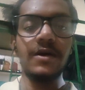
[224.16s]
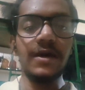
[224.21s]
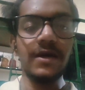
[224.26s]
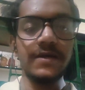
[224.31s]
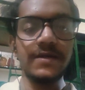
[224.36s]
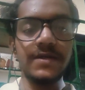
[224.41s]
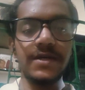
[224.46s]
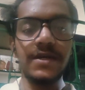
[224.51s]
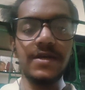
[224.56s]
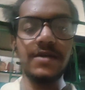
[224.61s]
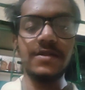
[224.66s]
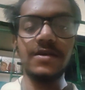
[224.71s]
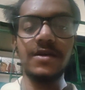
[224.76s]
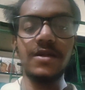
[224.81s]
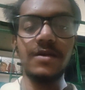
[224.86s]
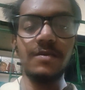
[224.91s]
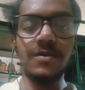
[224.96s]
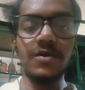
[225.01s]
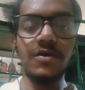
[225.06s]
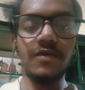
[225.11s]
exceeding the
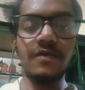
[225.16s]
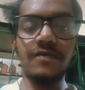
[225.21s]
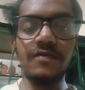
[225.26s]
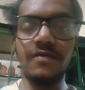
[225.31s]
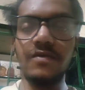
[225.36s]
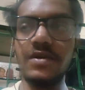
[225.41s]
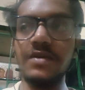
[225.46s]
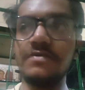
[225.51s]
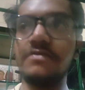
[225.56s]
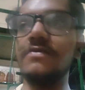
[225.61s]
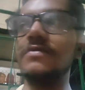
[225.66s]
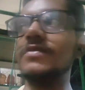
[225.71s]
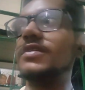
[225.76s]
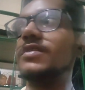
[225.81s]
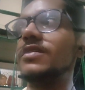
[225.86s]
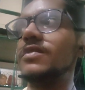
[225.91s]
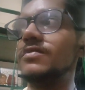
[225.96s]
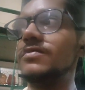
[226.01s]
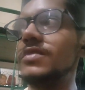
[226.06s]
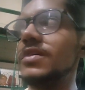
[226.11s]
limit of
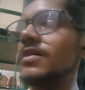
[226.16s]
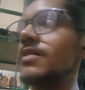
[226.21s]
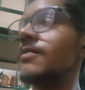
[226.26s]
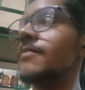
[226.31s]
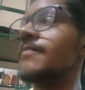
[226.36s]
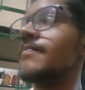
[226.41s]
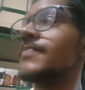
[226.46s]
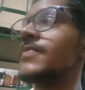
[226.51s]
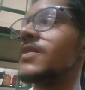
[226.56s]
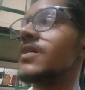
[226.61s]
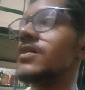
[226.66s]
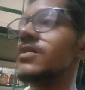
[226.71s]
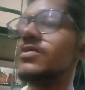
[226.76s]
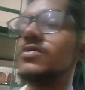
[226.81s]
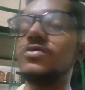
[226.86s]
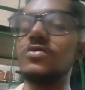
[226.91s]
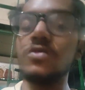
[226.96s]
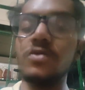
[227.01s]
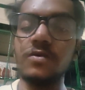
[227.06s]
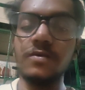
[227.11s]
2,50,000.
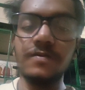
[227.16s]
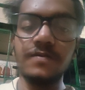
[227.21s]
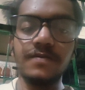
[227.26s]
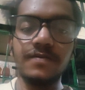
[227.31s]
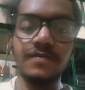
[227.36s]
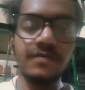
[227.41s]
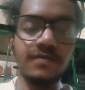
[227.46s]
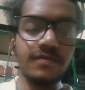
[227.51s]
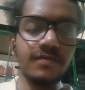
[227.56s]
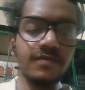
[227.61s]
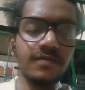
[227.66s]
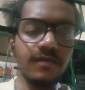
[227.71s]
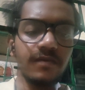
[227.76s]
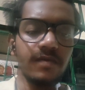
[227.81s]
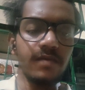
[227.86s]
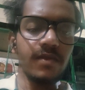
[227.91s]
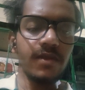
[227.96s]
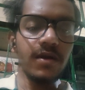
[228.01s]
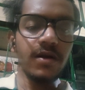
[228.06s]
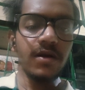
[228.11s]
So
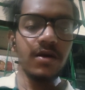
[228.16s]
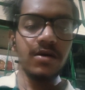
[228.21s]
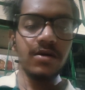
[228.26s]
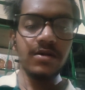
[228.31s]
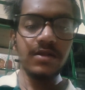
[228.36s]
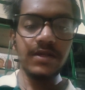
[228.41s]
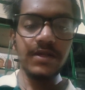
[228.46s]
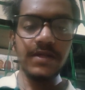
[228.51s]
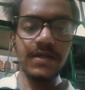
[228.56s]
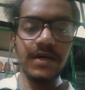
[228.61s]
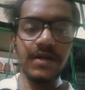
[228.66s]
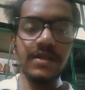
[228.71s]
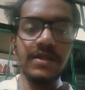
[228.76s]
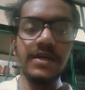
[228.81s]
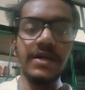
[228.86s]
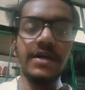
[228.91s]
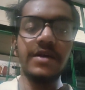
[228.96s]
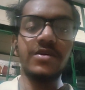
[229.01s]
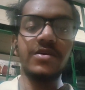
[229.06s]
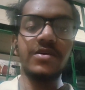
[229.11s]
these are the
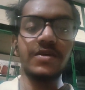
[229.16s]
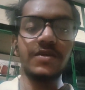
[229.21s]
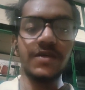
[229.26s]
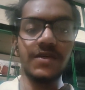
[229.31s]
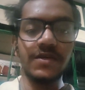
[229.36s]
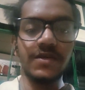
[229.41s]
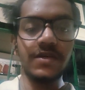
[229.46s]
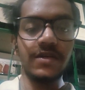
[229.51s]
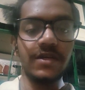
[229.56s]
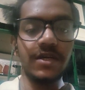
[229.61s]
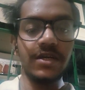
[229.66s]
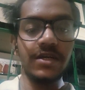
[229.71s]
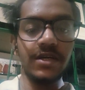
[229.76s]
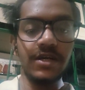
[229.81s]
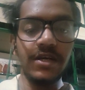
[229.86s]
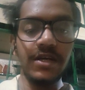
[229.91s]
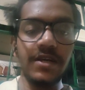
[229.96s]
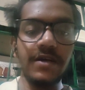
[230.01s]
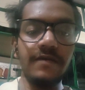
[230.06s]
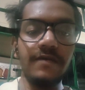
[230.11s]
eight transactions that
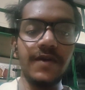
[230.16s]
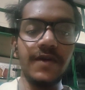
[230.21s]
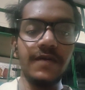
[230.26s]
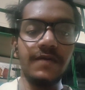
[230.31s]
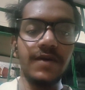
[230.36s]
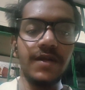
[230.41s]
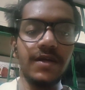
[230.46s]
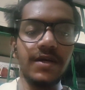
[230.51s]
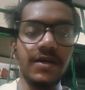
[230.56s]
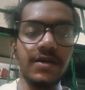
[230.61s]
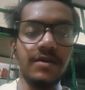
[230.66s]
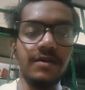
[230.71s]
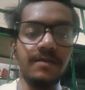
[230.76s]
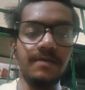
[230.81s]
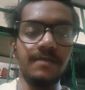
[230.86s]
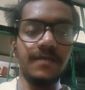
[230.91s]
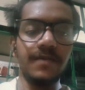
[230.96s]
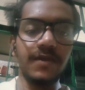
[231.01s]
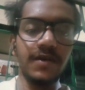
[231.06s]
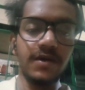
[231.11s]
individual can
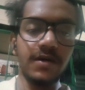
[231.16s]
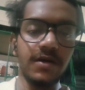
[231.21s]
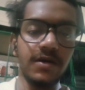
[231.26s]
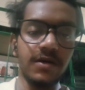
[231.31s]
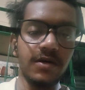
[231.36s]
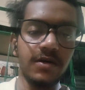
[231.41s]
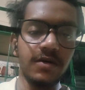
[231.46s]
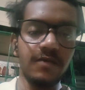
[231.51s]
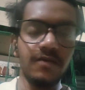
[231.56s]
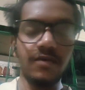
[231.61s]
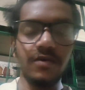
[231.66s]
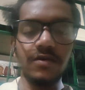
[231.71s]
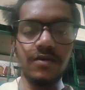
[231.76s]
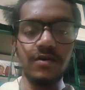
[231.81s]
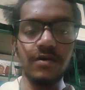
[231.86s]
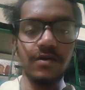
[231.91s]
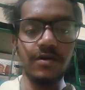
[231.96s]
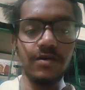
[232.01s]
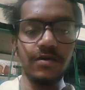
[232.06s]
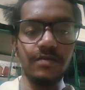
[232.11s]

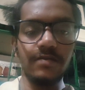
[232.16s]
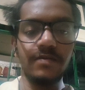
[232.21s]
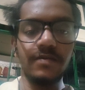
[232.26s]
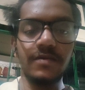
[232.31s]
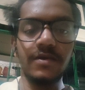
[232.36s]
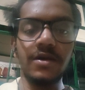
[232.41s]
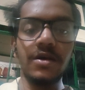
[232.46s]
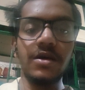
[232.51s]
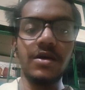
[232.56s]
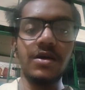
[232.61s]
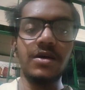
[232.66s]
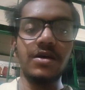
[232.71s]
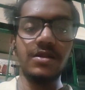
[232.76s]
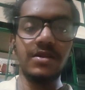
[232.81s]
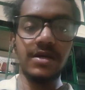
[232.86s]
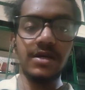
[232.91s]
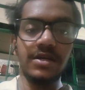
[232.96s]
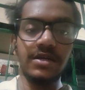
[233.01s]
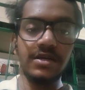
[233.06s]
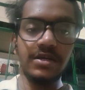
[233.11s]

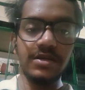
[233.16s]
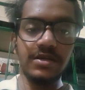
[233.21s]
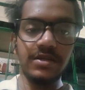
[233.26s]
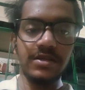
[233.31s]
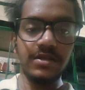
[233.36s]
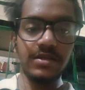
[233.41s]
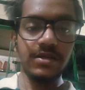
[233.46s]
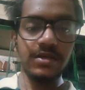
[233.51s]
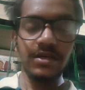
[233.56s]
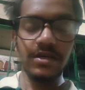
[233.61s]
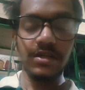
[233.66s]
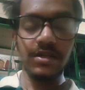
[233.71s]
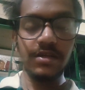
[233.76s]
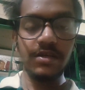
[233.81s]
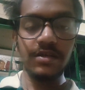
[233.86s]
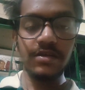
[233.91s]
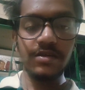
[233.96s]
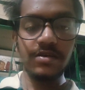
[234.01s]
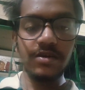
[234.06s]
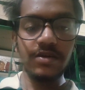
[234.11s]
that in
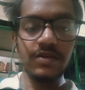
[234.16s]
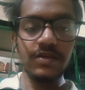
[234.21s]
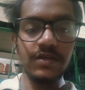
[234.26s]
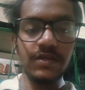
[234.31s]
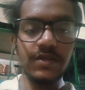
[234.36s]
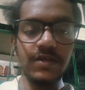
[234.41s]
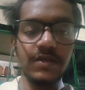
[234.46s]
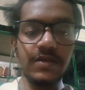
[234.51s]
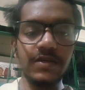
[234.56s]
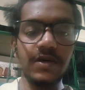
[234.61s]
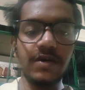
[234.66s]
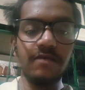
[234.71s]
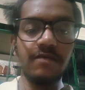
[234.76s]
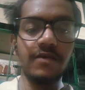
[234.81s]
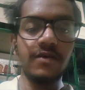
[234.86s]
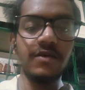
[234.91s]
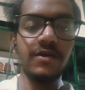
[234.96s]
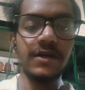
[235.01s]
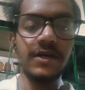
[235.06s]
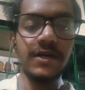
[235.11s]
these transactions are for
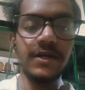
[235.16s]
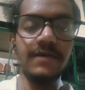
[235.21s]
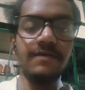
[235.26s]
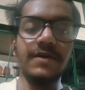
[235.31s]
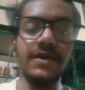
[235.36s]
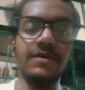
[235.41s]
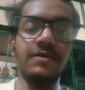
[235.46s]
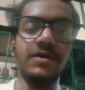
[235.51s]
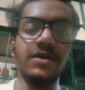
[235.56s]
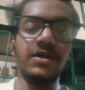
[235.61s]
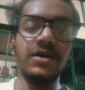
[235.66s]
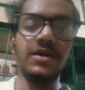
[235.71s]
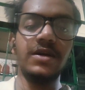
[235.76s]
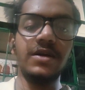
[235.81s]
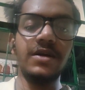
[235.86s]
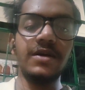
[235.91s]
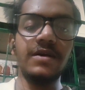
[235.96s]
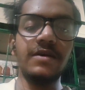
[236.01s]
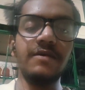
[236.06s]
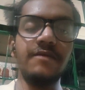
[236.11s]
individual. And
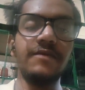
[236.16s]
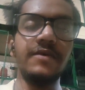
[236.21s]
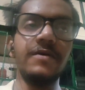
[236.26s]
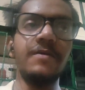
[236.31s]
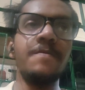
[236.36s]
if